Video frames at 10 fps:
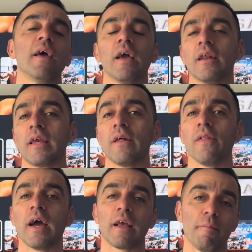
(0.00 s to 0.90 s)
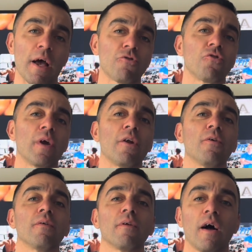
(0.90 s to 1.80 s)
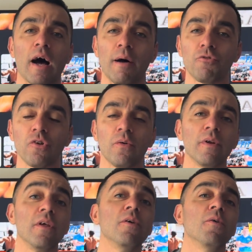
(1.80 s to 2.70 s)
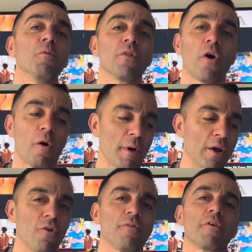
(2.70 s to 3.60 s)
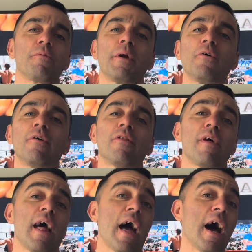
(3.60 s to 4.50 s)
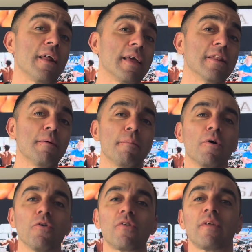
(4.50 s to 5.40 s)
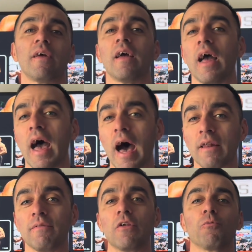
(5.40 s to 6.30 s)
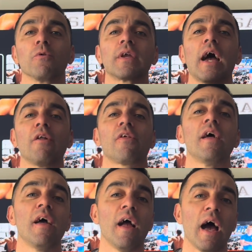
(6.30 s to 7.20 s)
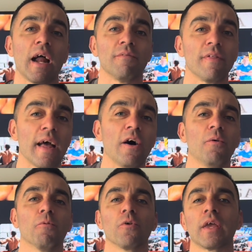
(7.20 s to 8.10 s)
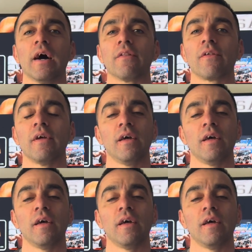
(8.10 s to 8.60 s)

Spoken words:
And again, like a master trainer, I'm showing you with all my years of experience how to get the most out of these workouts, out of these at-home workouts.